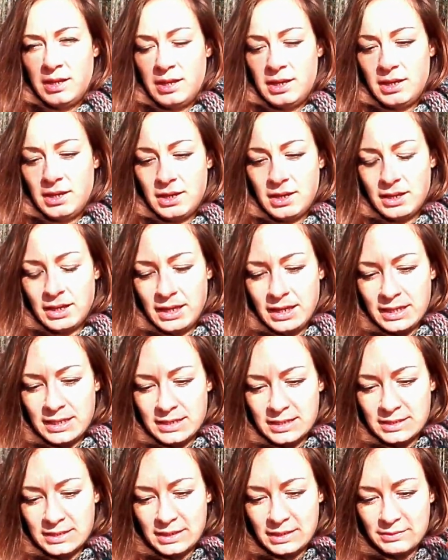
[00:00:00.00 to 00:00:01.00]

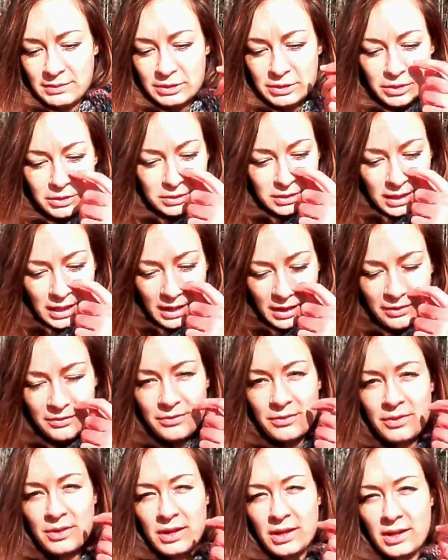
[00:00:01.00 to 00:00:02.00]
have
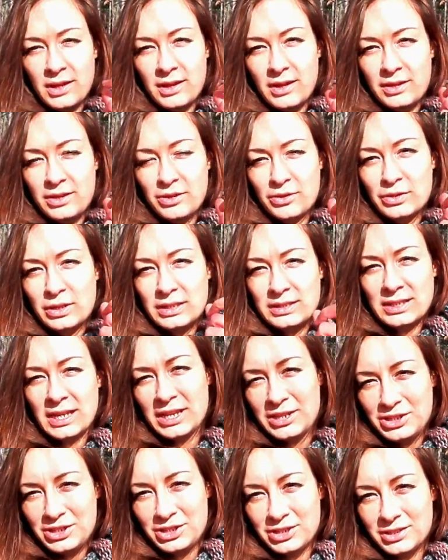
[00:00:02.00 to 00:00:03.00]
your
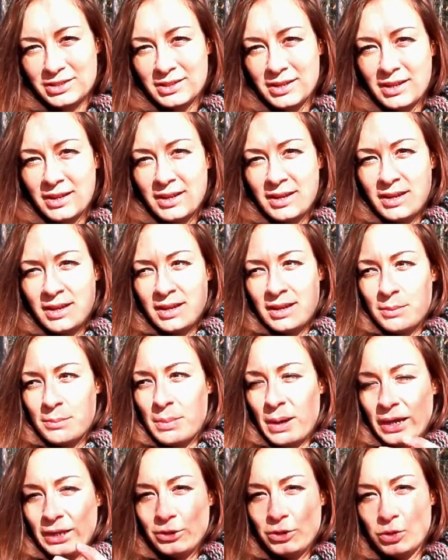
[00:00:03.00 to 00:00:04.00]
attention
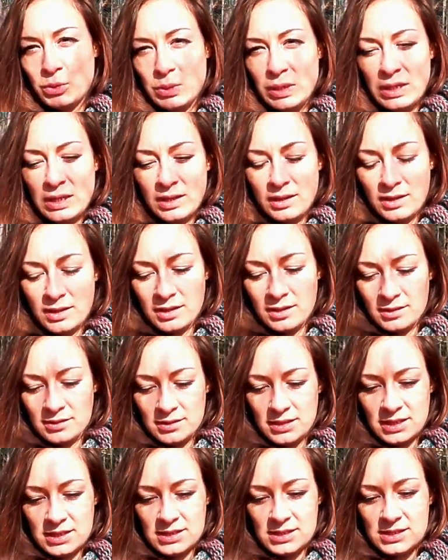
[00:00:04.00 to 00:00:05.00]
by doing
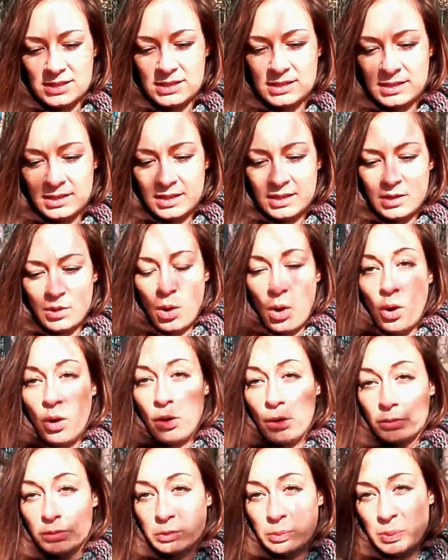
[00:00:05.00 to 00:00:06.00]
these
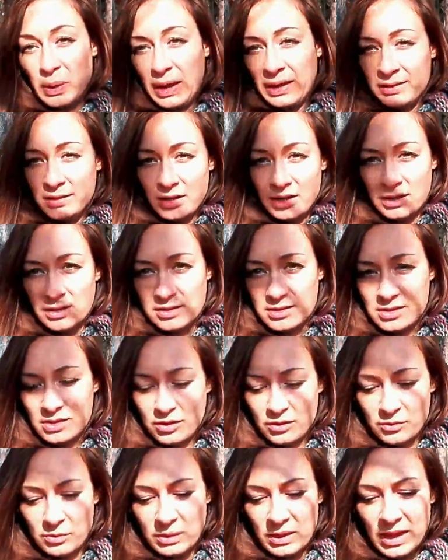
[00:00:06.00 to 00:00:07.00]
old patterns
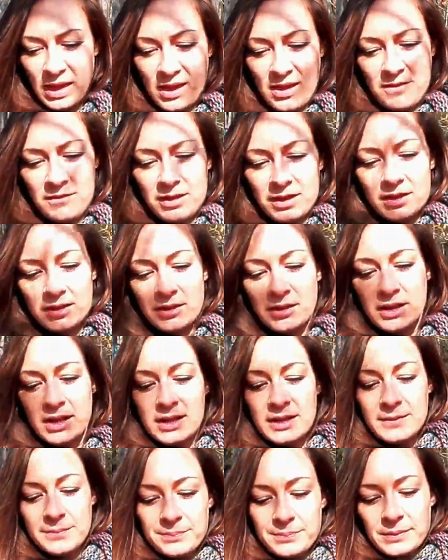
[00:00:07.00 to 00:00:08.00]
of behavior.
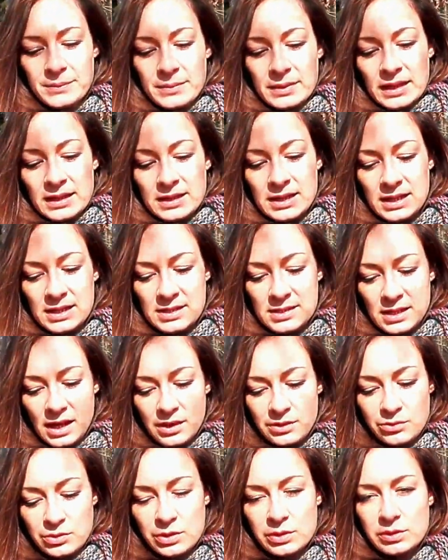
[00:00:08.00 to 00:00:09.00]
They
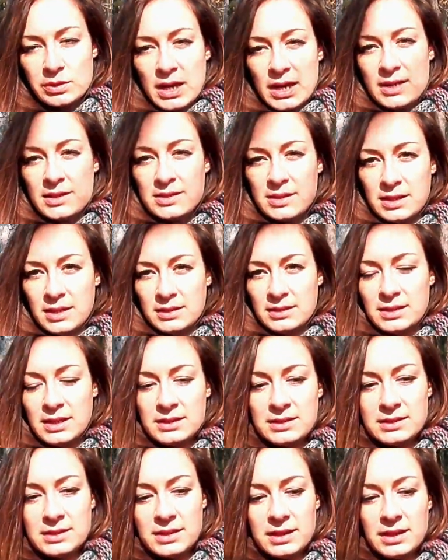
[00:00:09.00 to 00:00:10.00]
start realizing
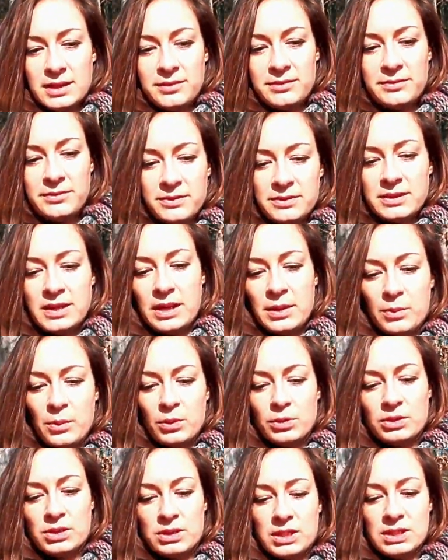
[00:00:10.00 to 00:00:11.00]
that if they
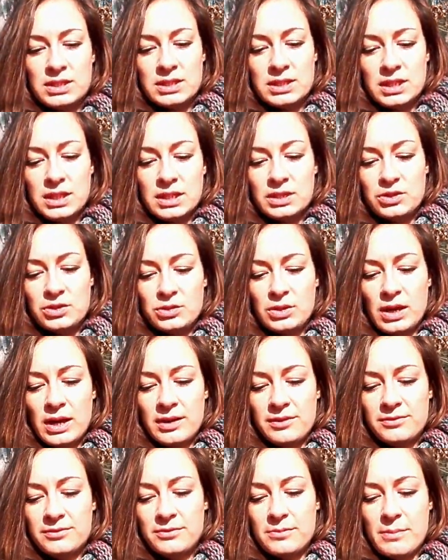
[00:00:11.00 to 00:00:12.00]
wanted to
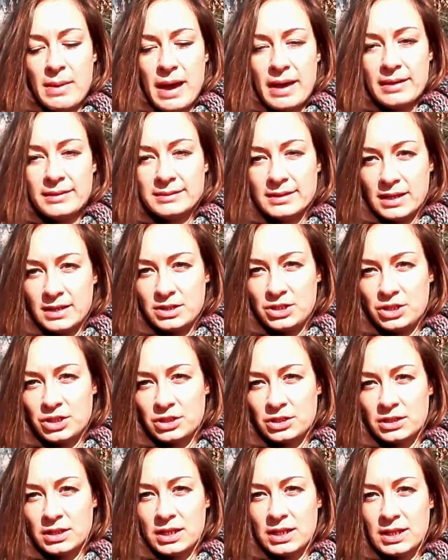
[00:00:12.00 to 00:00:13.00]
have my
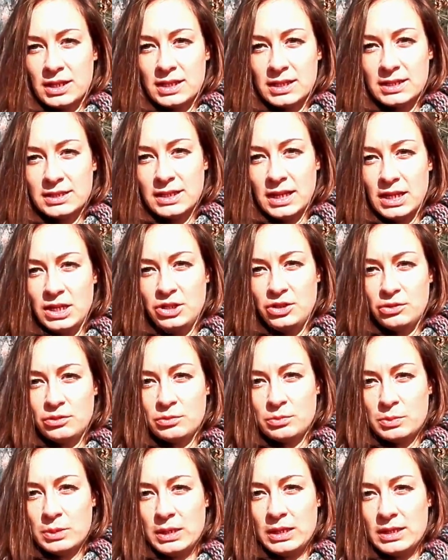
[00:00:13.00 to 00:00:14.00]
attention, they
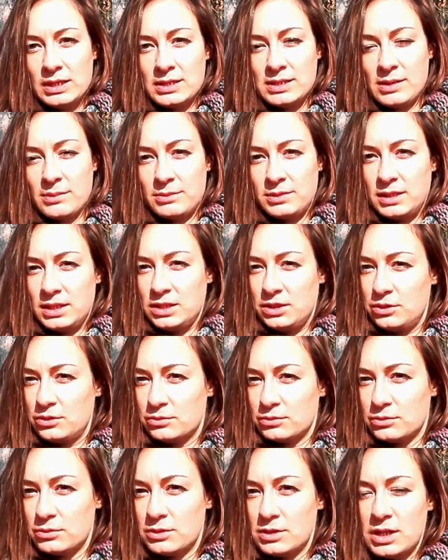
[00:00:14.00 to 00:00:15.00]
should bring something
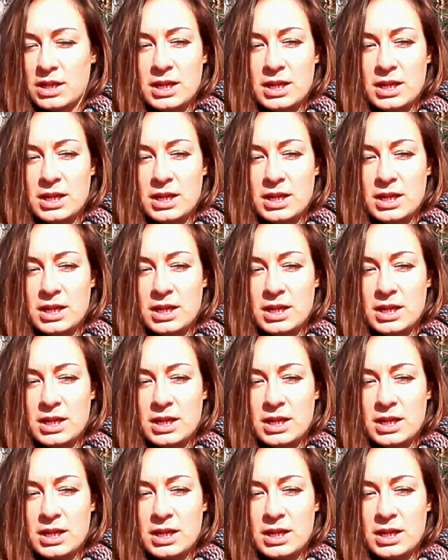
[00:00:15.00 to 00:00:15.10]
new,